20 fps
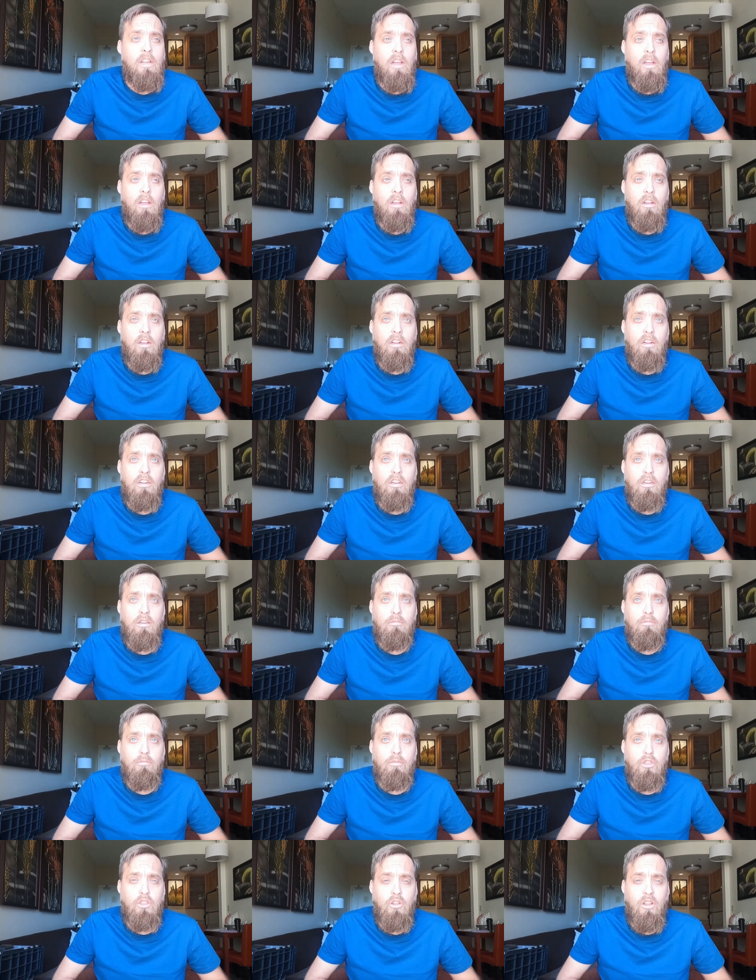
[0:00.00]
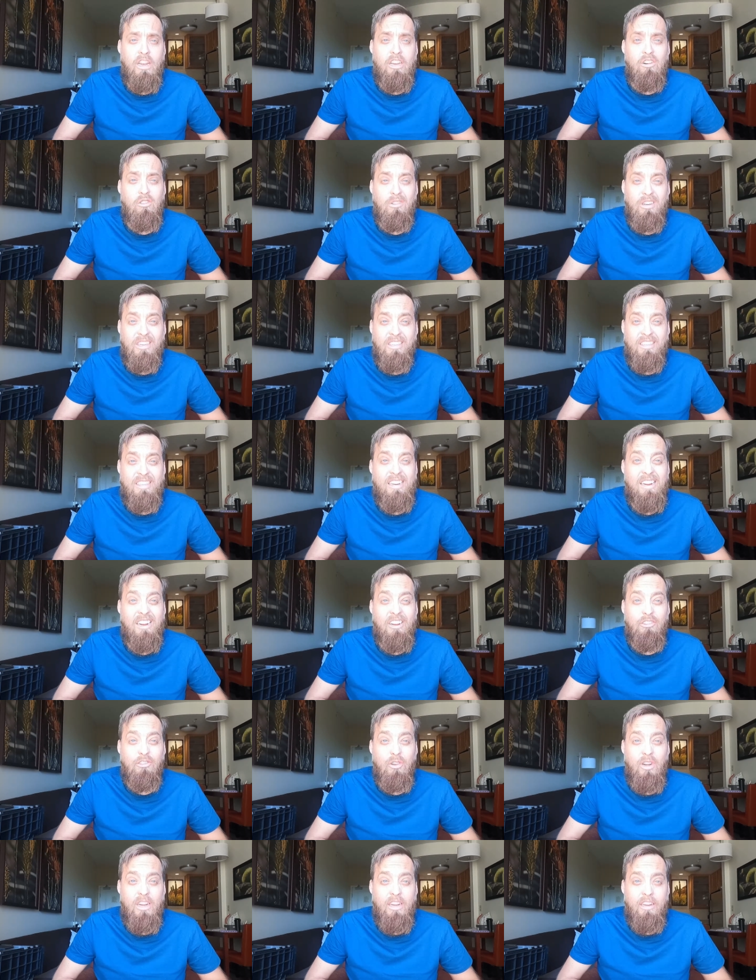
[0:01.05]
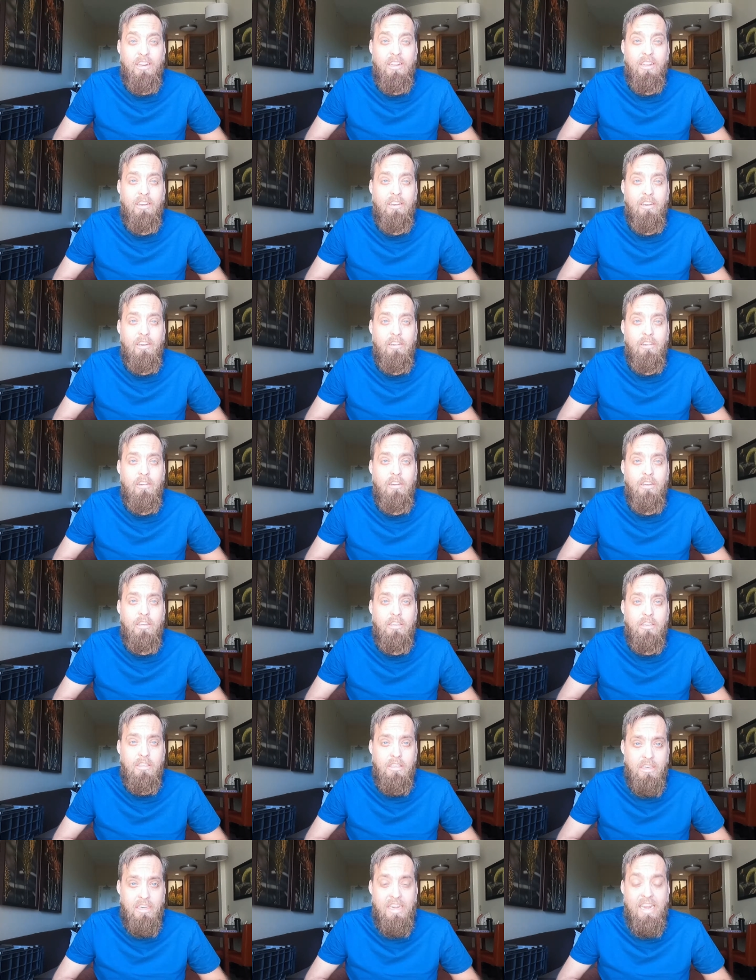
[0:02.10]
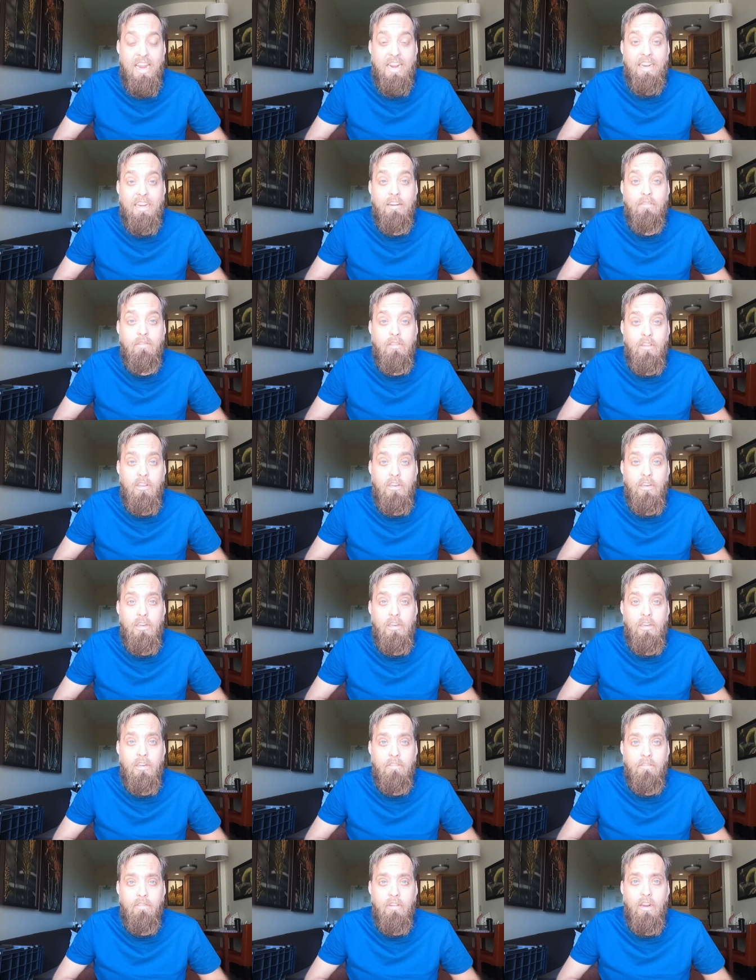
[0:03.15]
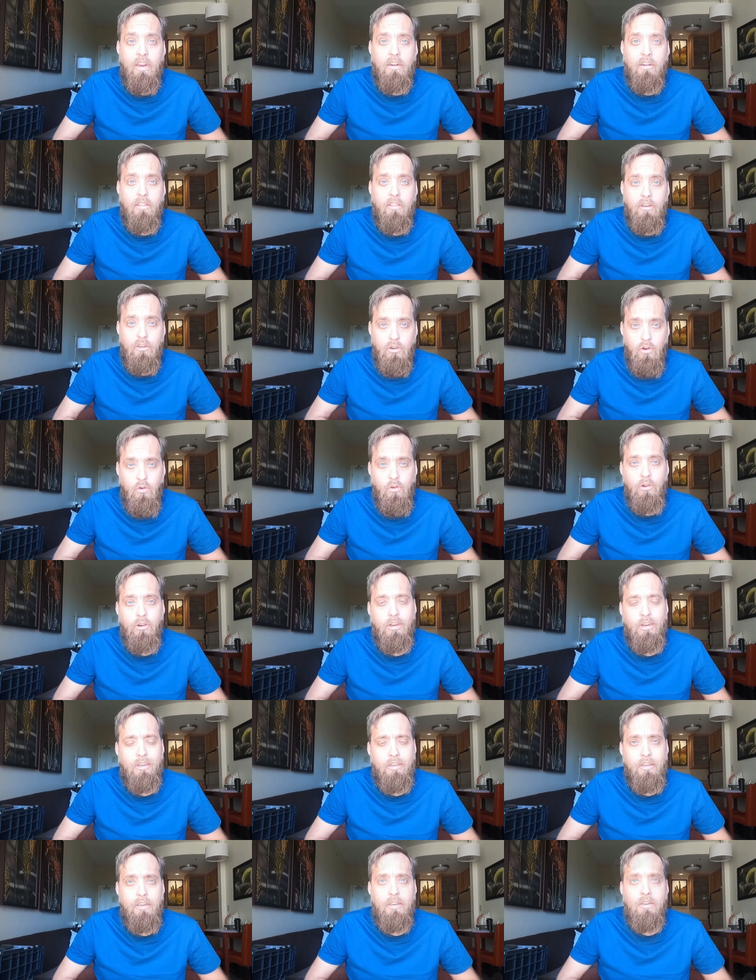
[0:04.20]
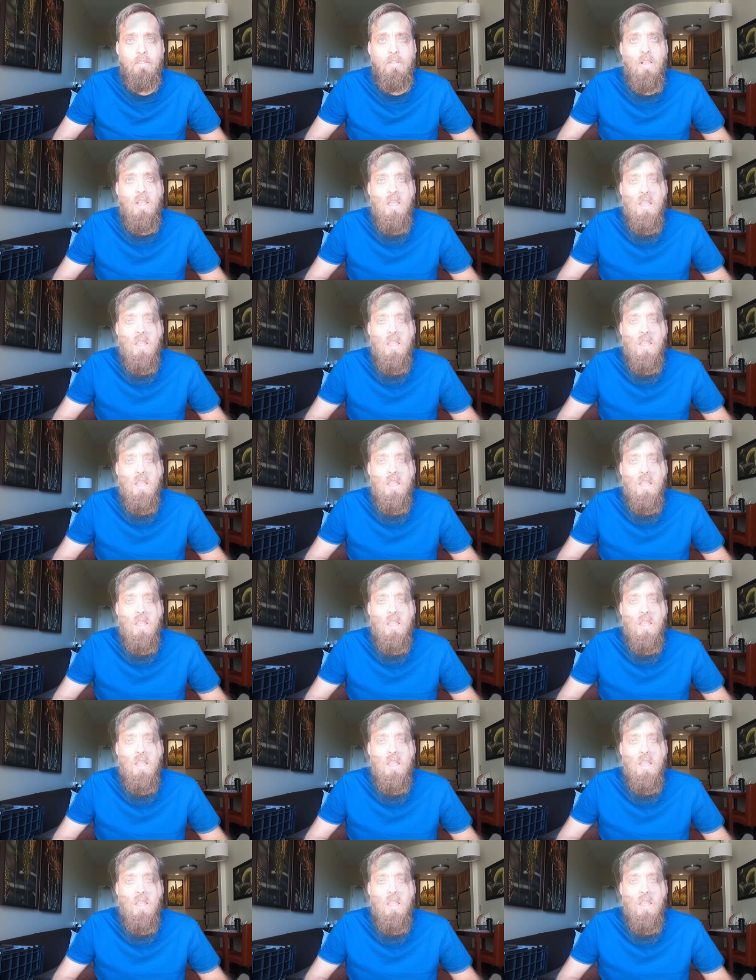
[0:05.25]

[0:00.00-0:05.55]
um, so I don't get dehydrated and it doesn't negatively affect the donor kidney.